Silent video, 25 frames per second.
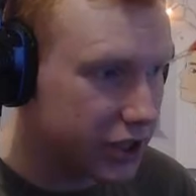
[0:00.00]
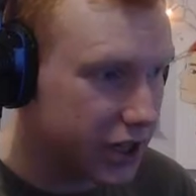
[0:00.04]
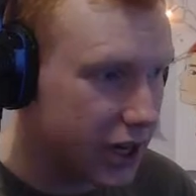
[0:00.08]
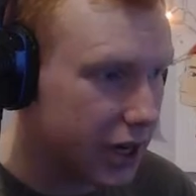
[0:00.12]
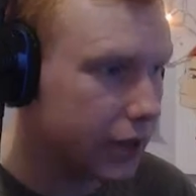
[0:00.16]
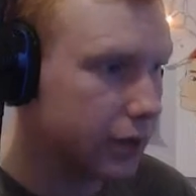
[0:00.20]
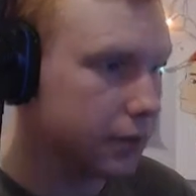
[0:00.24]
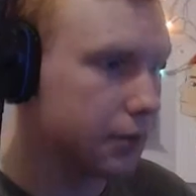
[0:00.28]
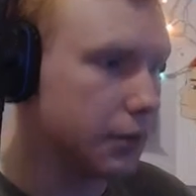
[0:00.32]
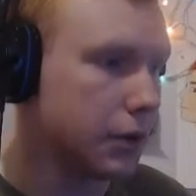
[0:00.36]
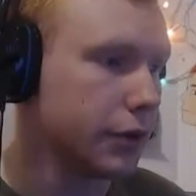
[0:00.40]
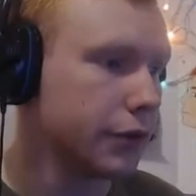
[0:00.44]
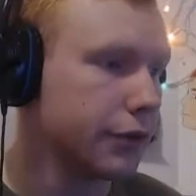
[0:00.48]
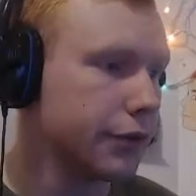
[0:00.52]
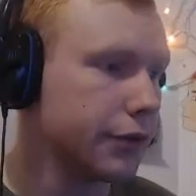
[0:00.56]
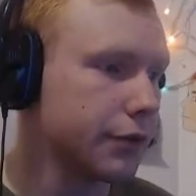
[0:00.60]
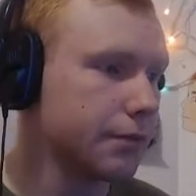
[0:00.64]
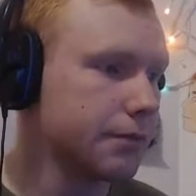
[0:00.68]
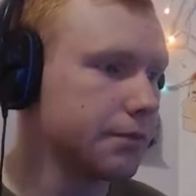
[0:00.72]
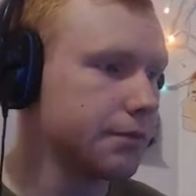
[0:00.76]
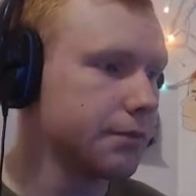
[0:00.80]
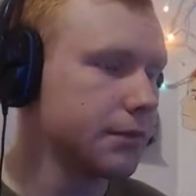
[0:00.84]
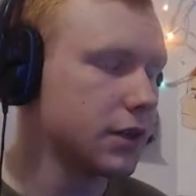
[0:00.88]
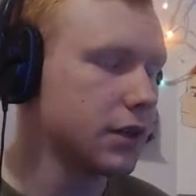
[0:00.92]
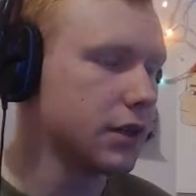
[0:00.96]
entire month.
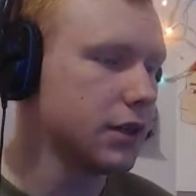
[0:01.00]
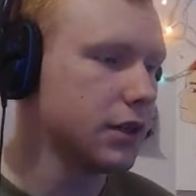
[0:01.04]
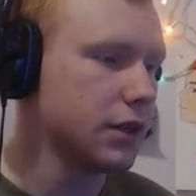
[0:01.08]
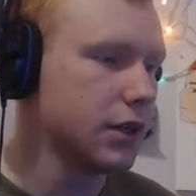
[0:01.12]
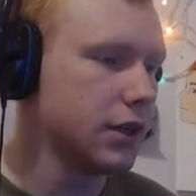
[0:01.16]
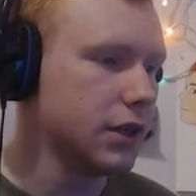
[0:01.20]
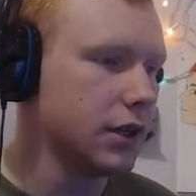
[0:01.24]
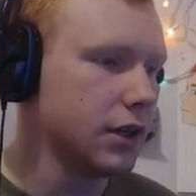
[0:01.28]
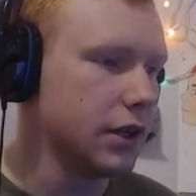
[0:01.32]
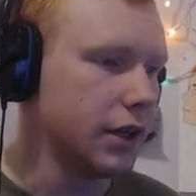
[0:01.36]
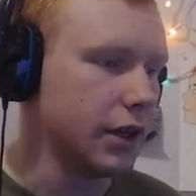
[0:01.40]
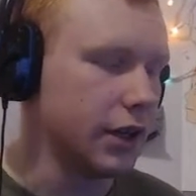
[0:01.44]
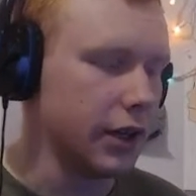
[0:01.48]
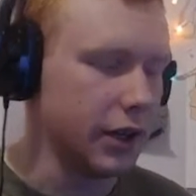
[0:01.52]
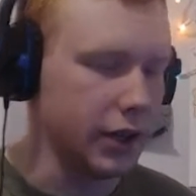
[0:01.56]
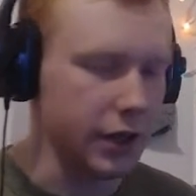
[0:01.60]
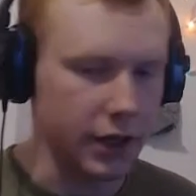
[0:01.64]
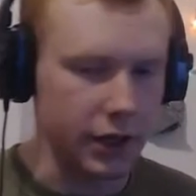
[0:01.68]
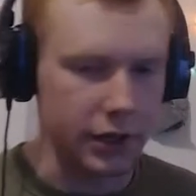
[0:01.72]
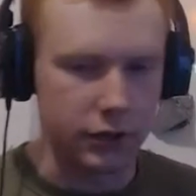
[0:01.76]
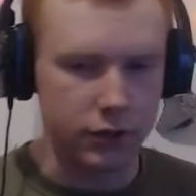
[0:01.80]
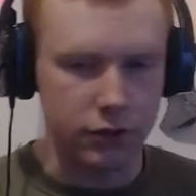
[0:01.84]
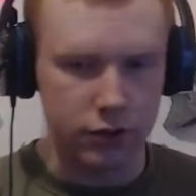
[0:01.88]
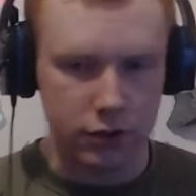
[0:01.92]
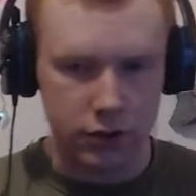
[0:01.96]
And
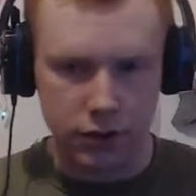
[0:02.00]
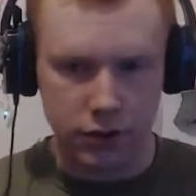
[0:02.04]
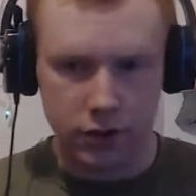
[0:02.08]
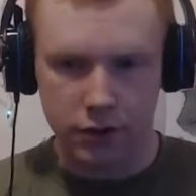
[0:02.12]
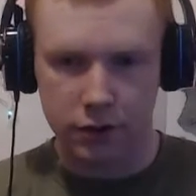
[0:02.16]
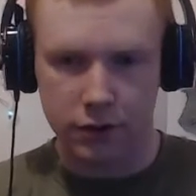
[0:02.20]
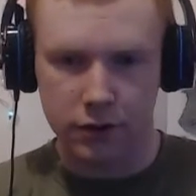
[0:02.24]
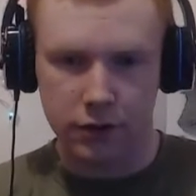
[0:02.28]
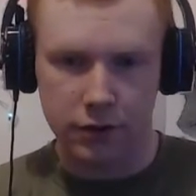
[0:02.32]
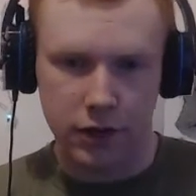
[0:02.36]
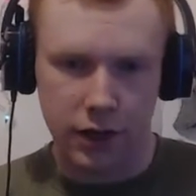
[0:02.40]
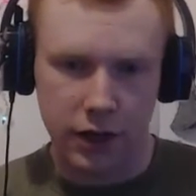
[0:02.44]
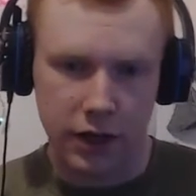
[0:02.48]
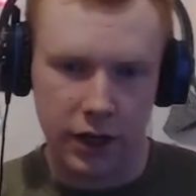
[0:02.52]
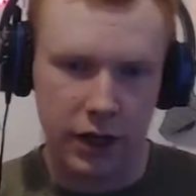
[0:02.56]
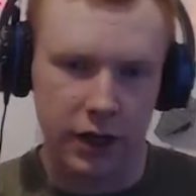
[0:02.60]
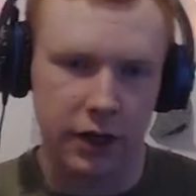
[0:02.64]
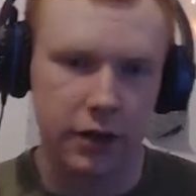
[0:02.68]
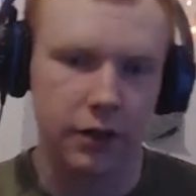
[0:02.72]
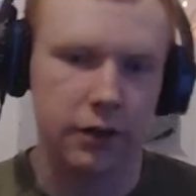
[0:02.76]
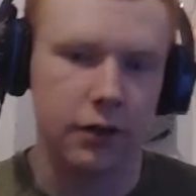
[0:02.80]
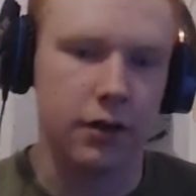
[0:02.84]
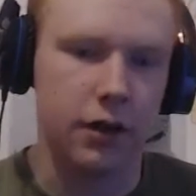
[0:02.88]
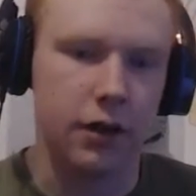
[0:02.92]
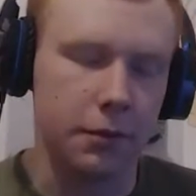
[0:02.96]
I do a, and
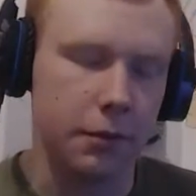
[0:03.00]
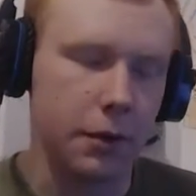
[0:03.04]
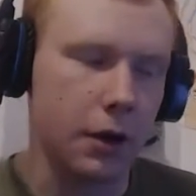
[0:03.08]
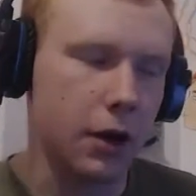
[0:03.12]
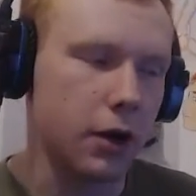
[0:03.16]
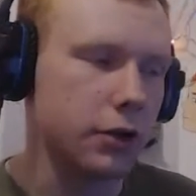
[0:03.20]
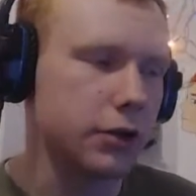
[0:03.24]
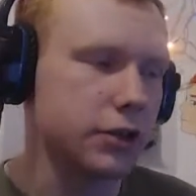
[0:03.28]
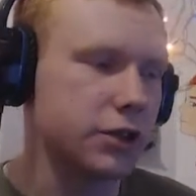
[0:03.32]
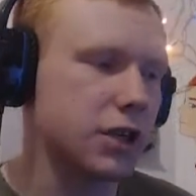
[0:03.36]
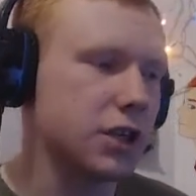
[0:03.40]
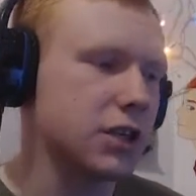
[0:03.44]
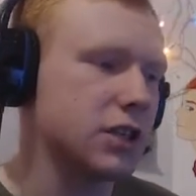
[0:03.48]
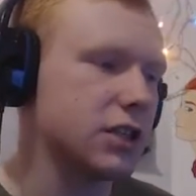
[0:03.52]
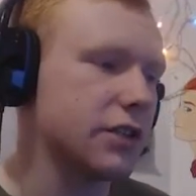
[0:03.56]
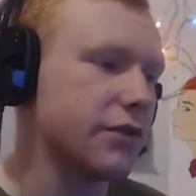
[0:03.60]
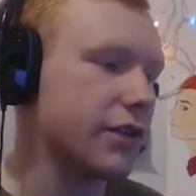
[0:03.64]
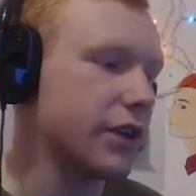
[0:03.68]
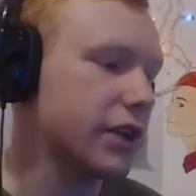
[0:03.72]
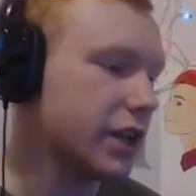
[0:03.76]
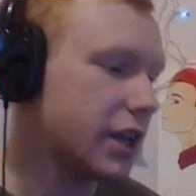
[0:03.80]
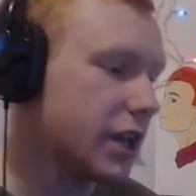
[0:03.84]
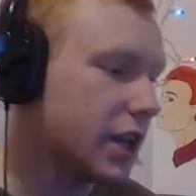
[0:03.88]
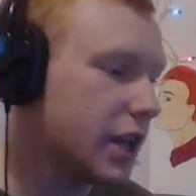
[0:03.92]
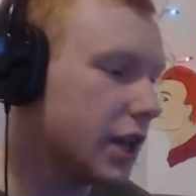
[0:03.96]
I apologize if
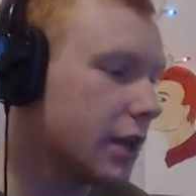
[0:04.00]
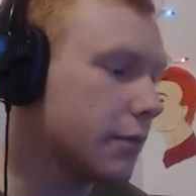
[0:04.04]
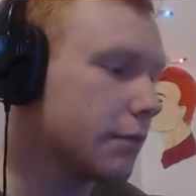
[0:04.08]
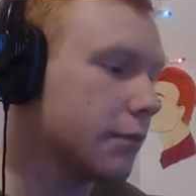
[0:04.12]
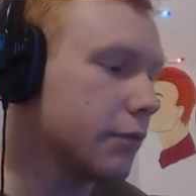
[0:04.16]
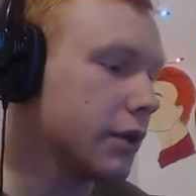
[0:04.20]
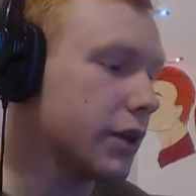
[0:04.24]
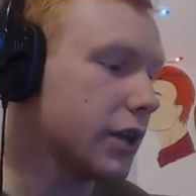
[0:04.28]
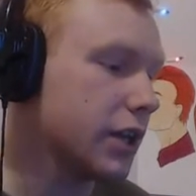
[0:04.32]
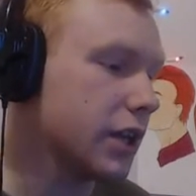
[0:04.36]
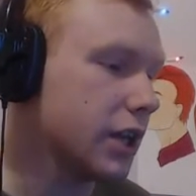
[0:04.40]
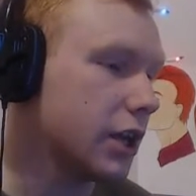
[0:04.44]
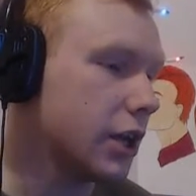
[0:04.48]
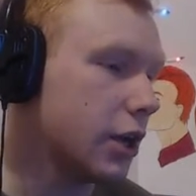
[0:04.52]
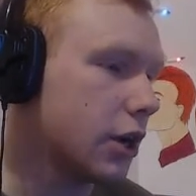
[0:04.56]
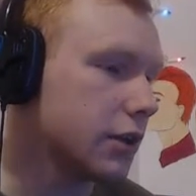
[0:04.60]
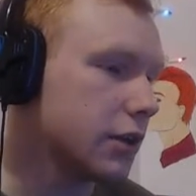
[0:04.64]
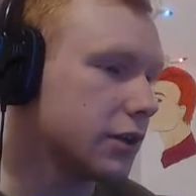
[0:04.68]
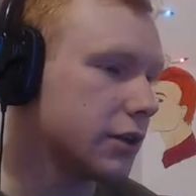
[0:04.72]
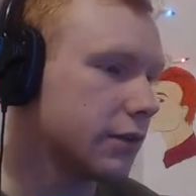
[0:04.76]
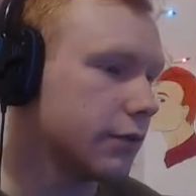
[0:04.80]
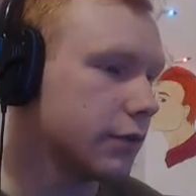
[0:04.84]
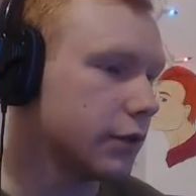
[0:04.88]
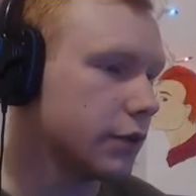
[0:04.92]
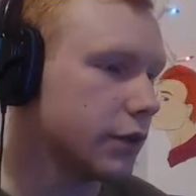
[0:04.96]
I can't bring in
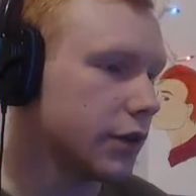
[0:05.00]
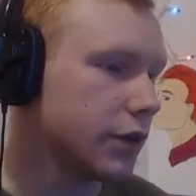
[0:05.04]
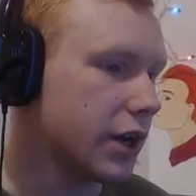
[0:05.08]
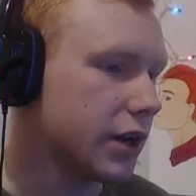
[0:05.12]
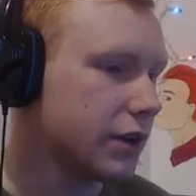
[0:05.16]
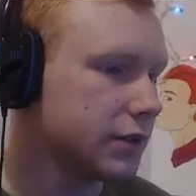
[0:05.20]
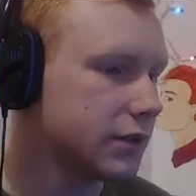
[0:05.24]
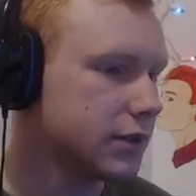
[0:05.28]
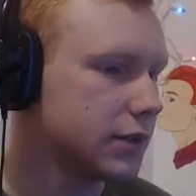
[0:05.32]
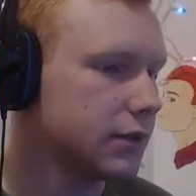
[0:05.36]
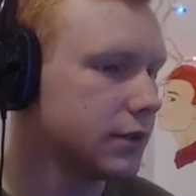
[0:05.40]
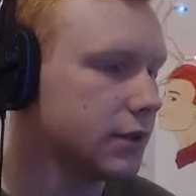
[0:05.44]
content for you guys.